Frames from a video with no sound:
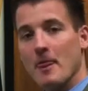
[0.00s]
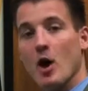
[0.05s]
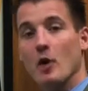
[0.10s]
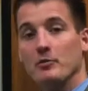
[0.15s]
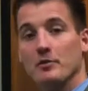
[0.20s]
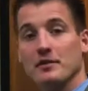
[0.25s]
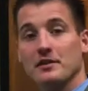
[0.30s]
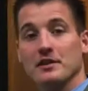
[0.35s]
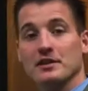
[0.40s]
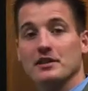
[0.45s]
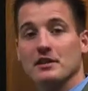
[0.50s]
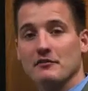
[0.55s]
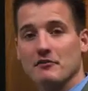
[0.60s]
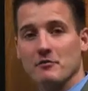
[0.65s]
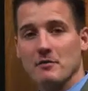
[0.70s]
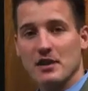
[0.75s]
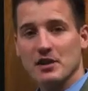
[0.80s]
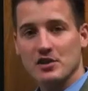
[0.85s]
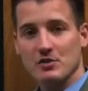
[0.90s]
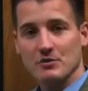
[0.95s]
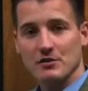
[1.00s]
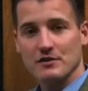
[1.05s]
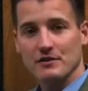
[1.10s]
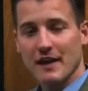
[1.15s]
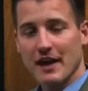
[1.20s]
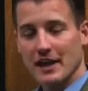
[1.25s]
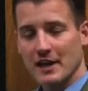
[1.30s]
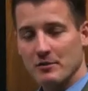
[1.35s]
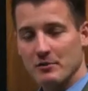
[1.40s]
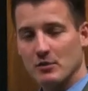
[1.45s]
Hope that this information was
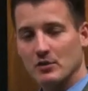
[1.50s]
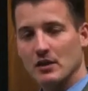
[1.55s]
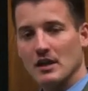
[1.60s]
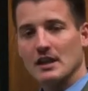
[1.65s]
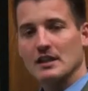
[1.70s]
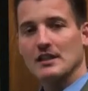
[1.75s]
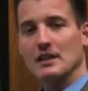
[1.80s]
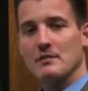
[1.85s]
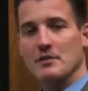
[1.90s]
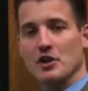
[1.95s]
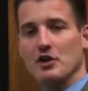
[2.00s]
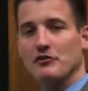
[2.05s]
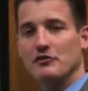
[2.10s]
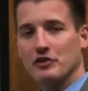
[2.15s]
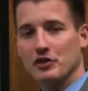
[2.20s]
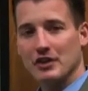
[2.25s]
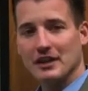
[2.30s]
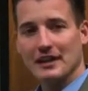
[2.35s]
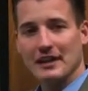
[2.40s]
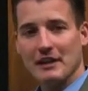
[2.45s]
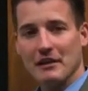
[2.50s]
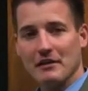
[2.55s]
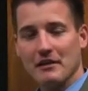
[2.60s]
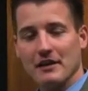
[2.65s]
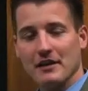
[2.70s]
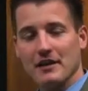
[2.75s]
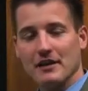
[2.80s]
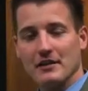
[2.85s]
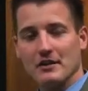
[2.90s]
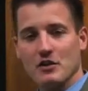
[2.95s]
valuable. Let me know if you need
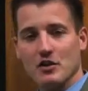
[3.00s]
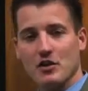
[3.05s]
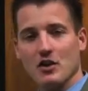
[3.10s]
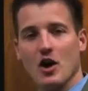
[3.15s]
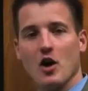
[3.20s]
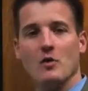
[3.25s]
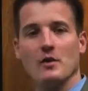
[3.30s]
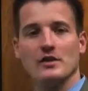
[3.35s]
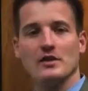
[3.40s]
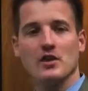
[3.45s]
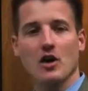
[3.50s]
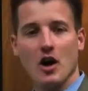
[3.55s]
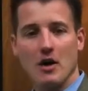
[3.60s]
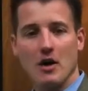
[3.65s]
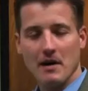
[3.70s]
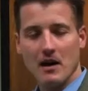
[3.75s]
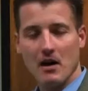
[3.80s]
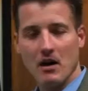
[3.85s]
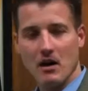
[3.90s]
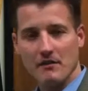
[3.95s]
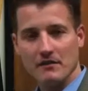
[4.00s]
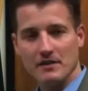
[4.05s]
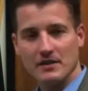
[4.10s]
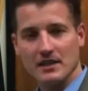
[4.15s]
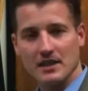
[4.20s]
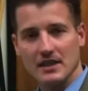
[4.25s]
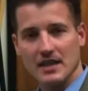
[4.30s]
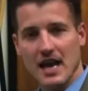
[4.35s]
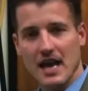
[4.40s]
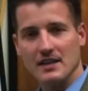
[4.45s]
anything. You can always my
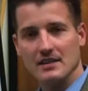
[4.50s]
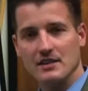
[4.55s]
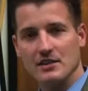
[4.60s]
office at